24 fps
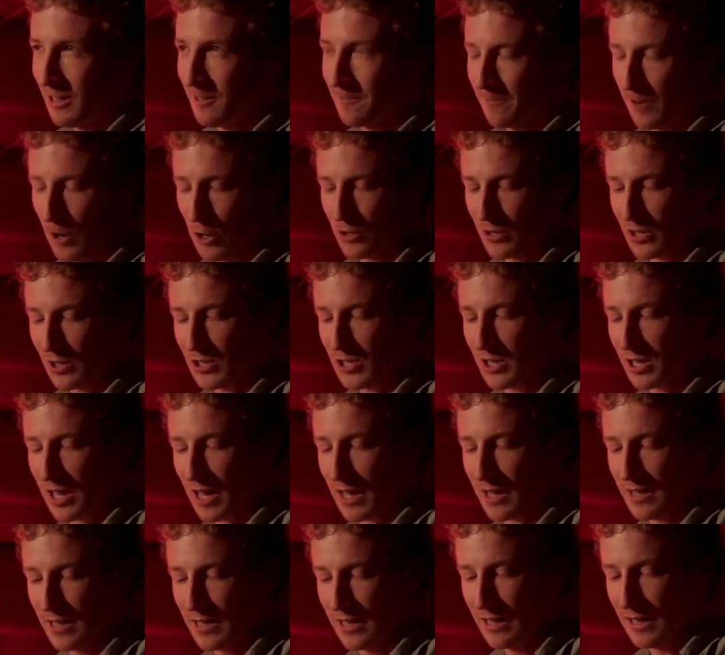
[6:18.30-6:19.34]
I focus
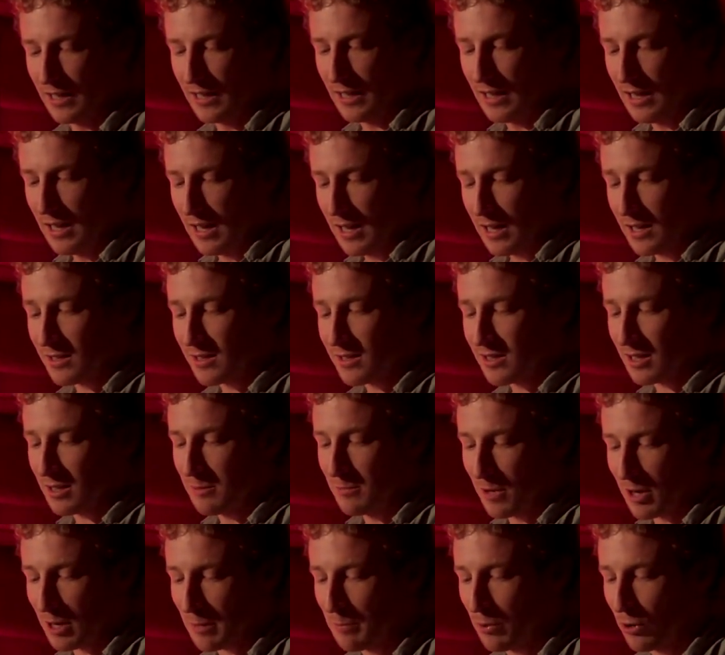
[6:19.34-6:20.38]
again and see
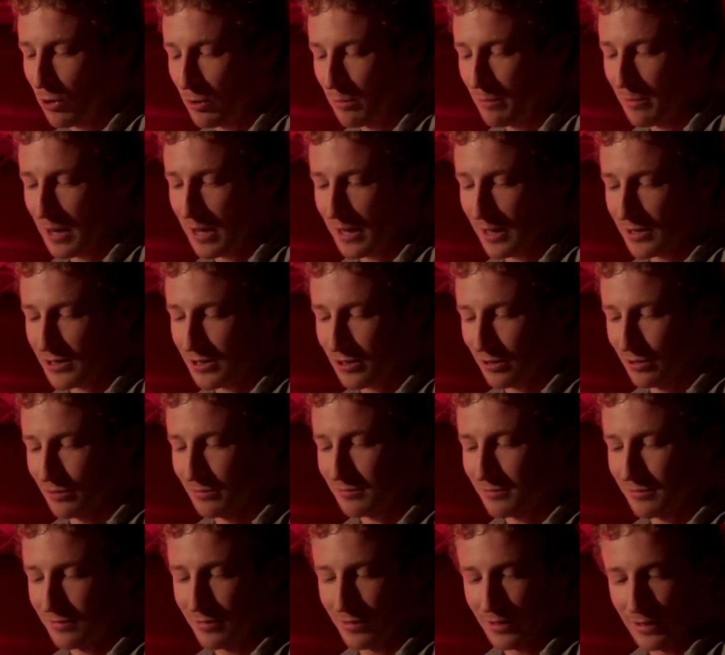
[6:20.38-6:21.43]
my poor May all
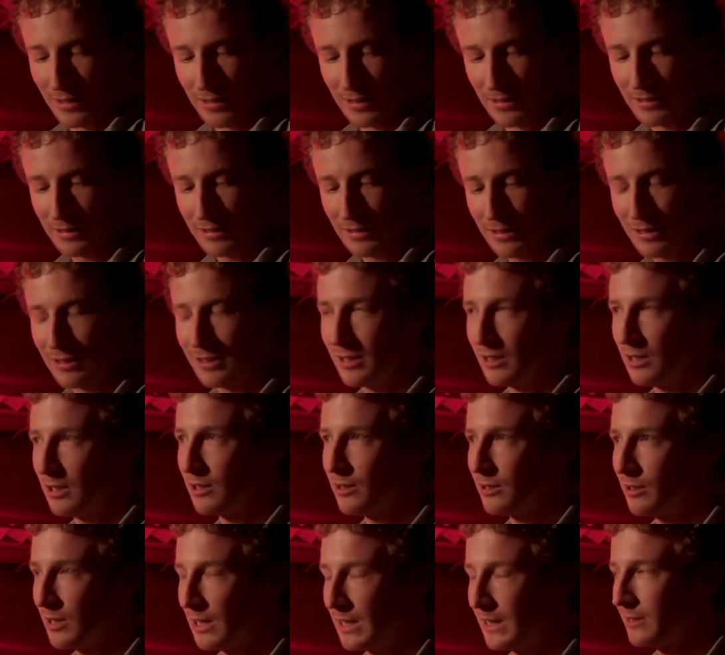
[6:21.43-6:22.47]

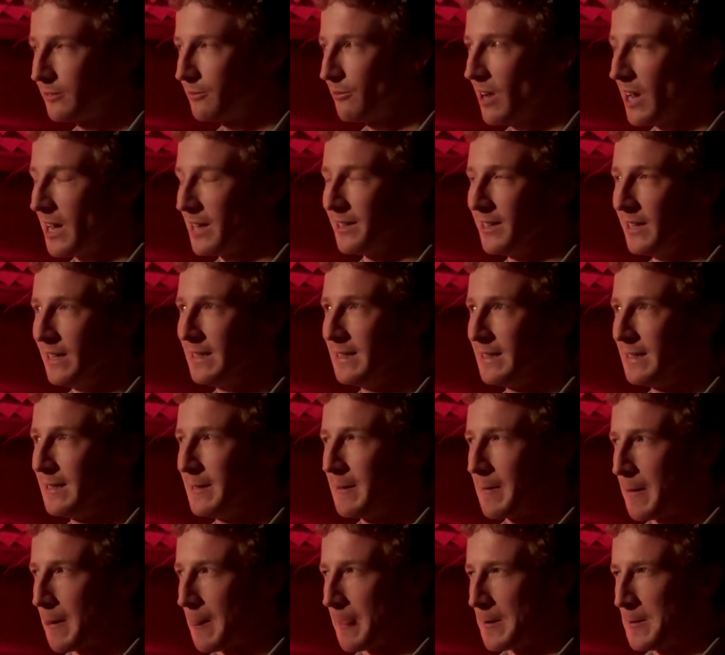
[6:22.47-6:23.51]
red,
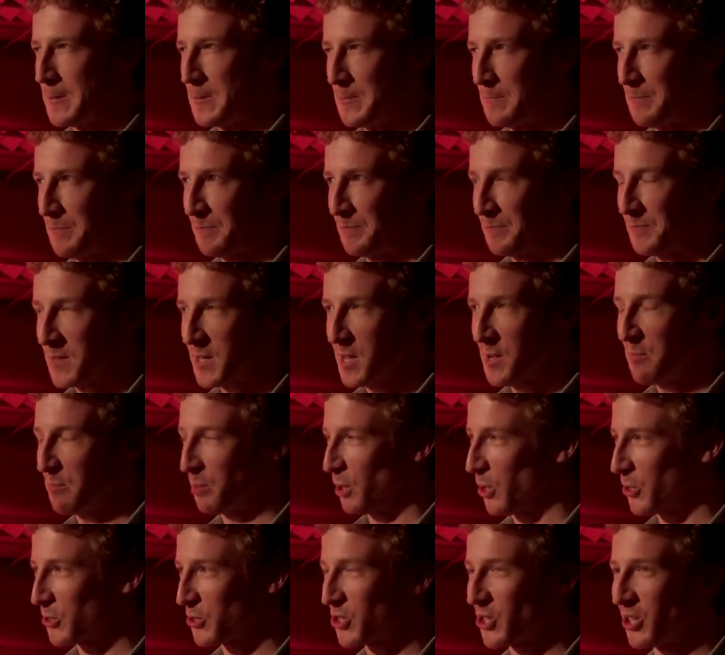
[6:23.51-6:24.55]

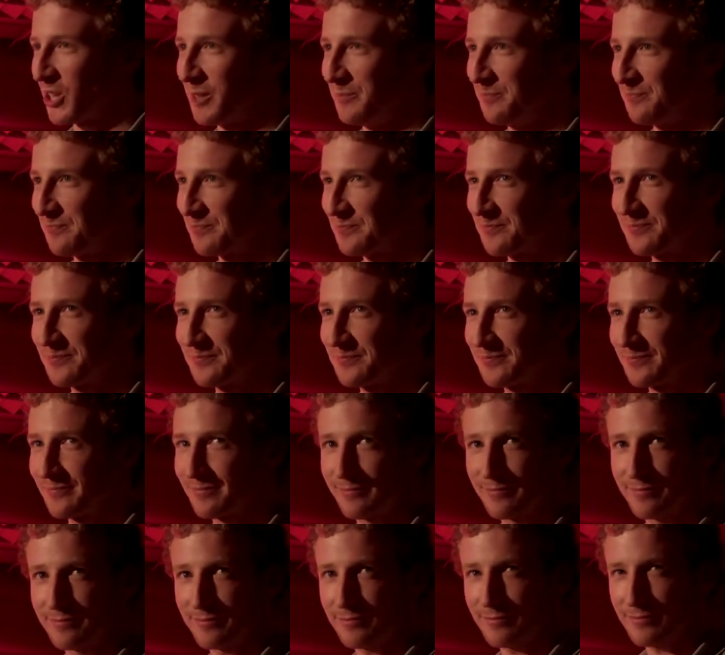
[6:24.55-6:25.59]
blotchy
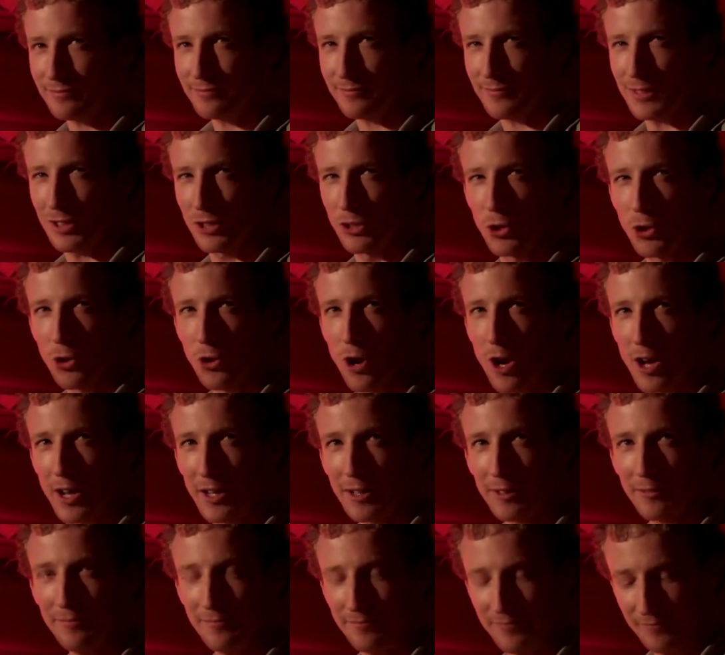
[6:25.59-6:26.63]

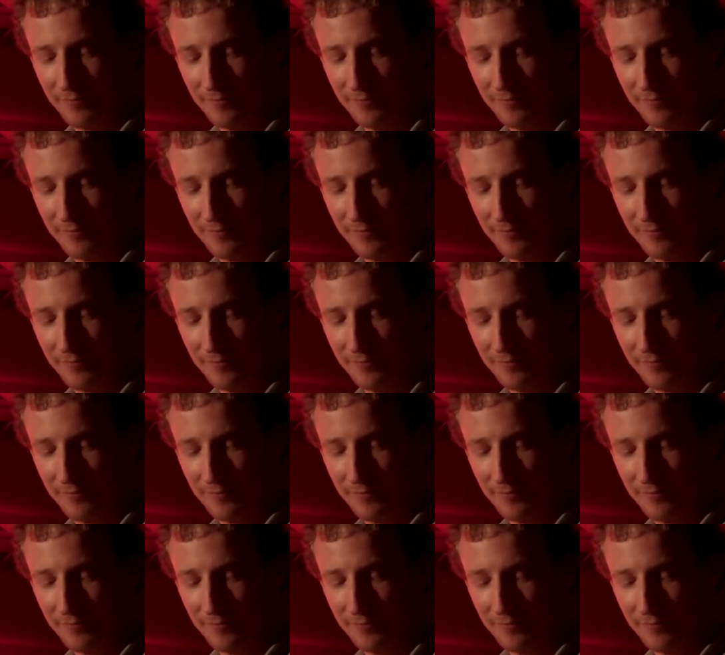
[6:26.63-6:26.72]
crying.